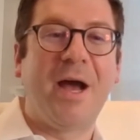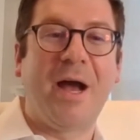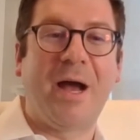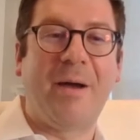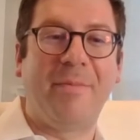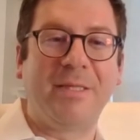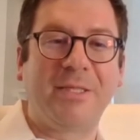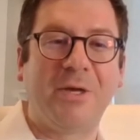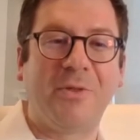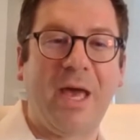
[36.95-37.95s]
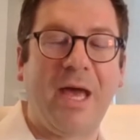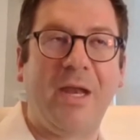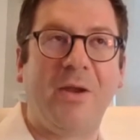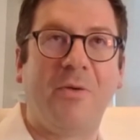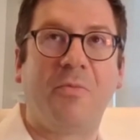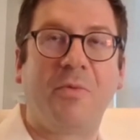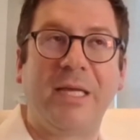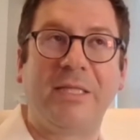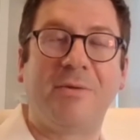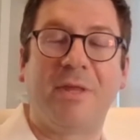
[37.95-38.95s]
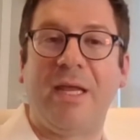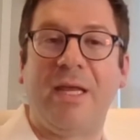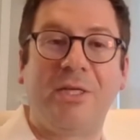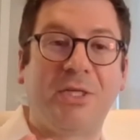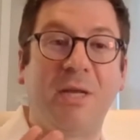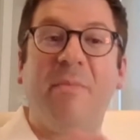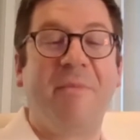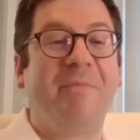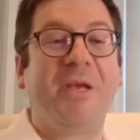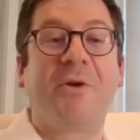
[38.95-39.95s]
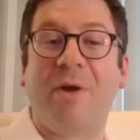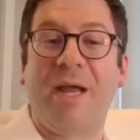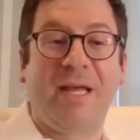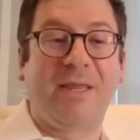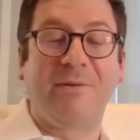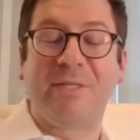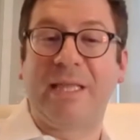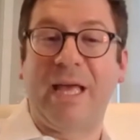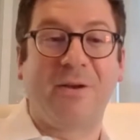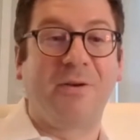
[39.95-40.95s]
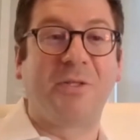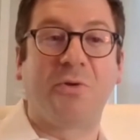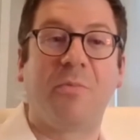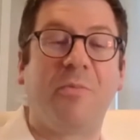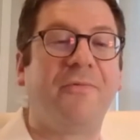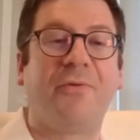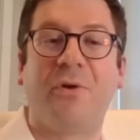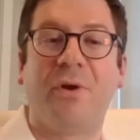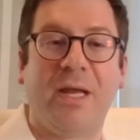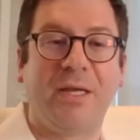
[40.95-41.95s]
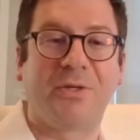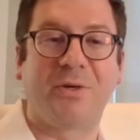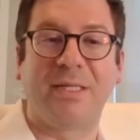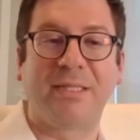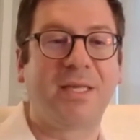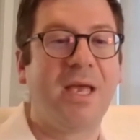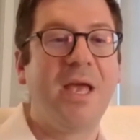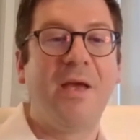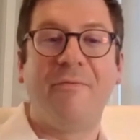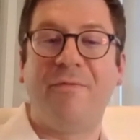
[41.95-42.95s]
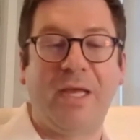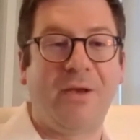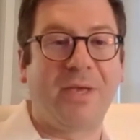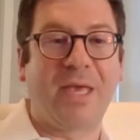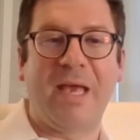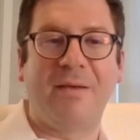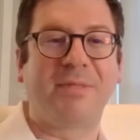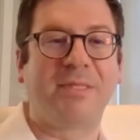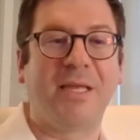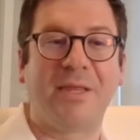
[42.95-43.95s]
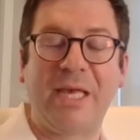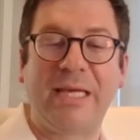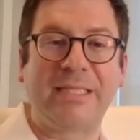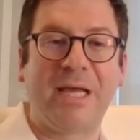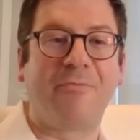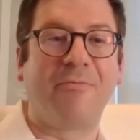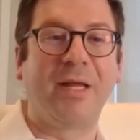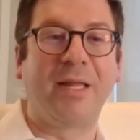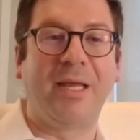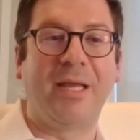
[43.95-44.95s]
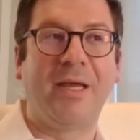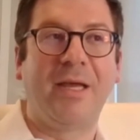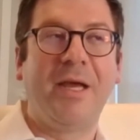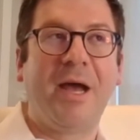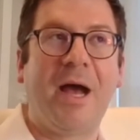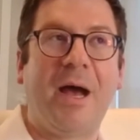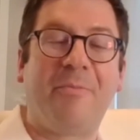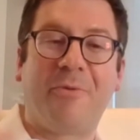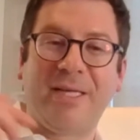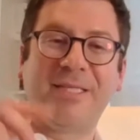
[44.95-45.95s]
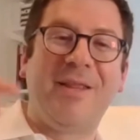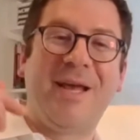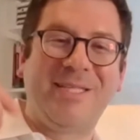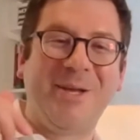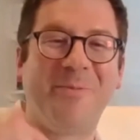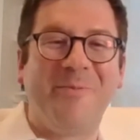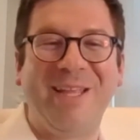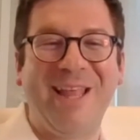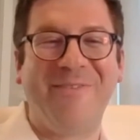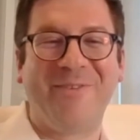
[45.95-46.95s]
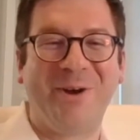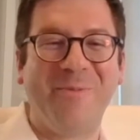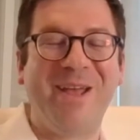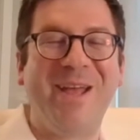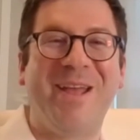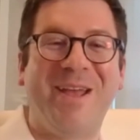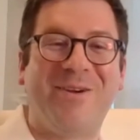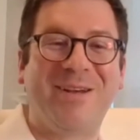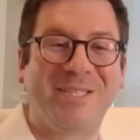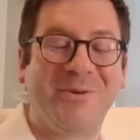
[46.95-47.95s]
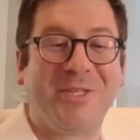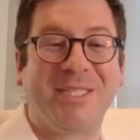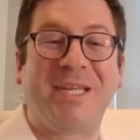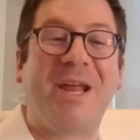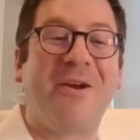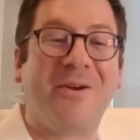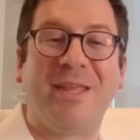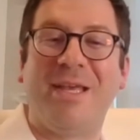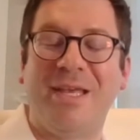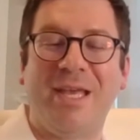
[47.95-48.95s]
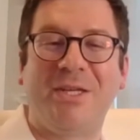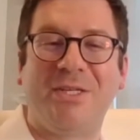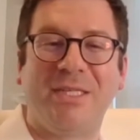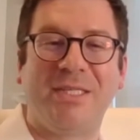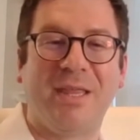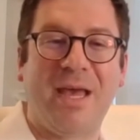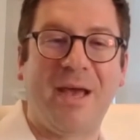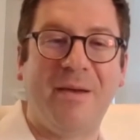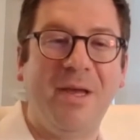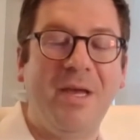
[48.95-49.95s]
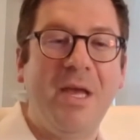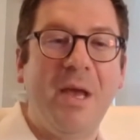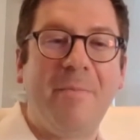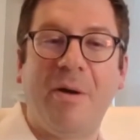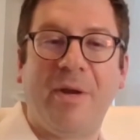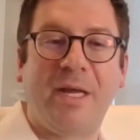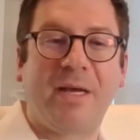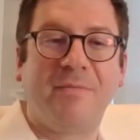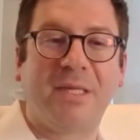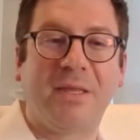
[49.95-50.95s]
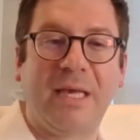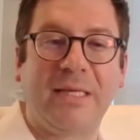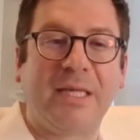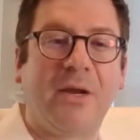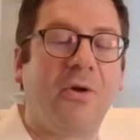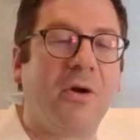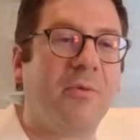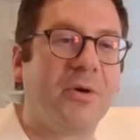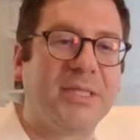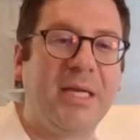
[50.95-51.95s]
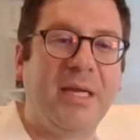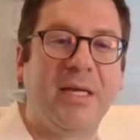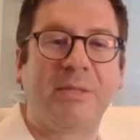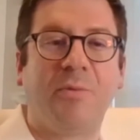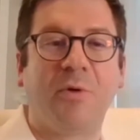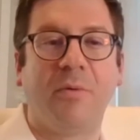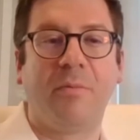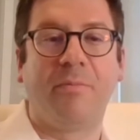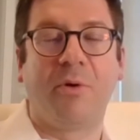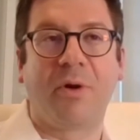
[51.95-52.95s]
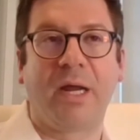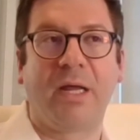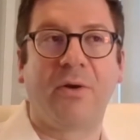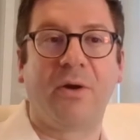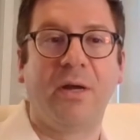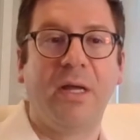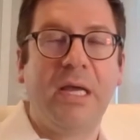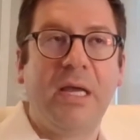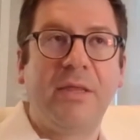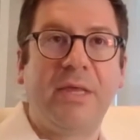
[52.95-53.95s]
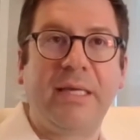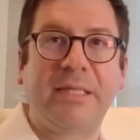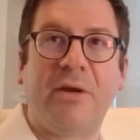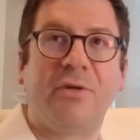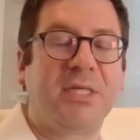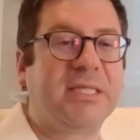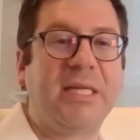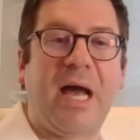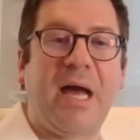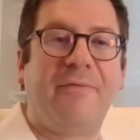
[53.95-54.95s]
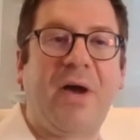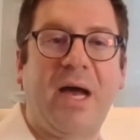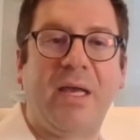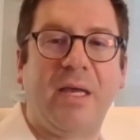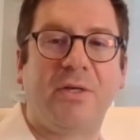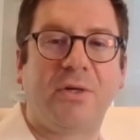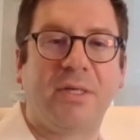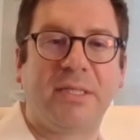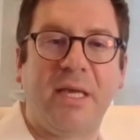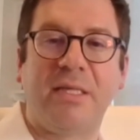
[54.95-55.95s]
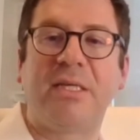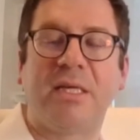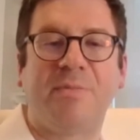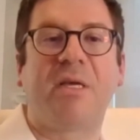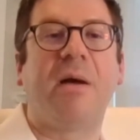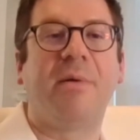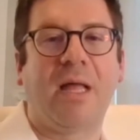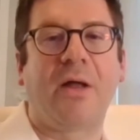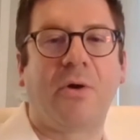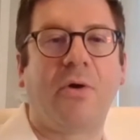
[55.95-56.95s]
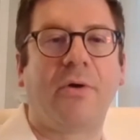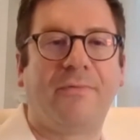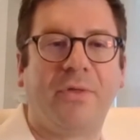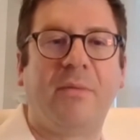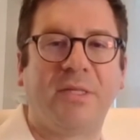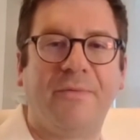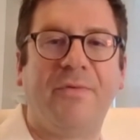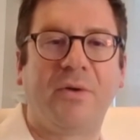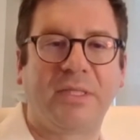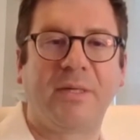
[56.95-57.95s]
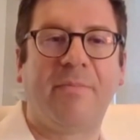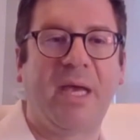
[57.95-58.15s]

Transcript: Um, and so that kids with ADHD might be great at those Legos or preferred interest video games, things that really um, press on that dopamine lever a bit and also are just inherently engaging to them. But when it comes to things that are more tedious, more boring, or things that are just not of high interest, it does become a lot harder for them to focus and